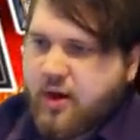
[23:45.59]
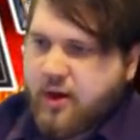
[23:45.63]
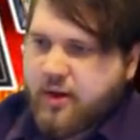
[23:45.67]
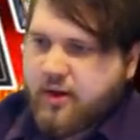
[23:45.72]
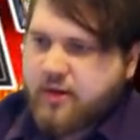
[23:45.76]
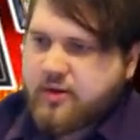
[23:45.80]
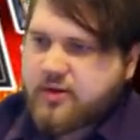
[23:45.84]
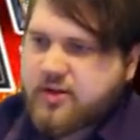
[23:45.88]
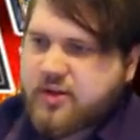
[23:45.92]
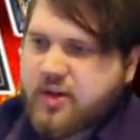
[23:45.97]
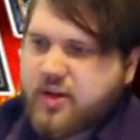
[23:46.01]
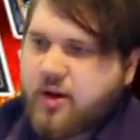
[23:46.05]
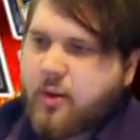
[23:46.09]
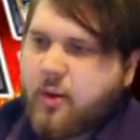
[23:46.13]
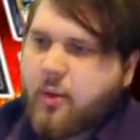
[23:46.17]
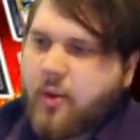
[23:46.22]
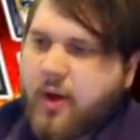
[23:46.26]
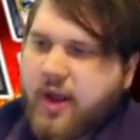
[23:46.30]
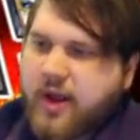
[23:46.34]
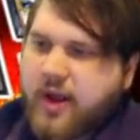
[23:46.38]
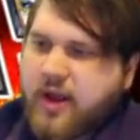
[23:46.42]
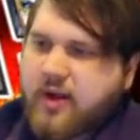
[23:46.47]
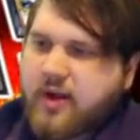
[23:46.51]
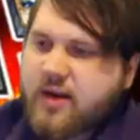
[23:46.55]
Are you just going to
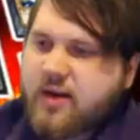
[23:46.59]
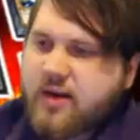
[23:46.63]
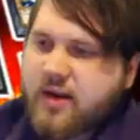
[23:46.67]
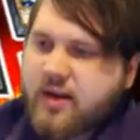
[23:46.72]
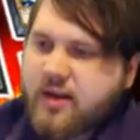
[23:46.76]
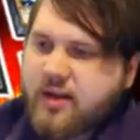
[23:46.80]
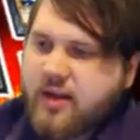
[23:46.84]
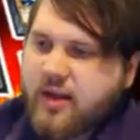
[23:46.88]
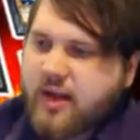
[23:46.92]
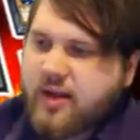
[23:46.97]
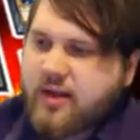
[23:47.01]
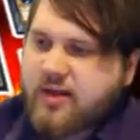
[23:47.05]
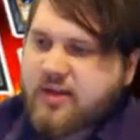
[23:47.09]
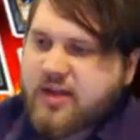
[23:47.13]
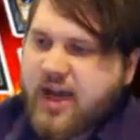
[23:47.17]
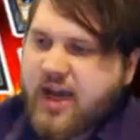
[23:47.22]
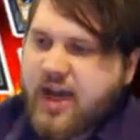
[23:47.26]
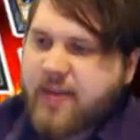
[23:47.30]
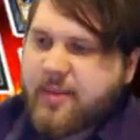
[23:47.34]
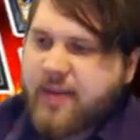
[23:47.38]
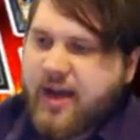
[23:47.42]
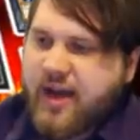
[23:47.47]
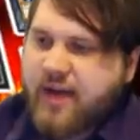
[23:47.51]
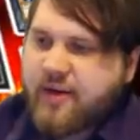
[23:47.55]
wait and, like,
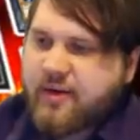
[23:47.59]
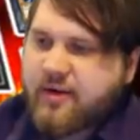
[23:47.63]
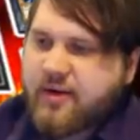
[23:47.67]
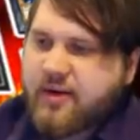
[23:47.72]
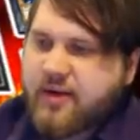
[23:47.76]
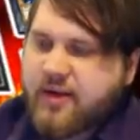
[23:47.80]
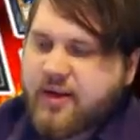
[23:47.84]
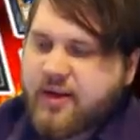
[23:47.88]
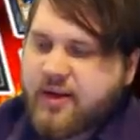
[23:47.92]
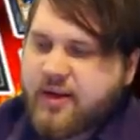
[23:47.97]
time out?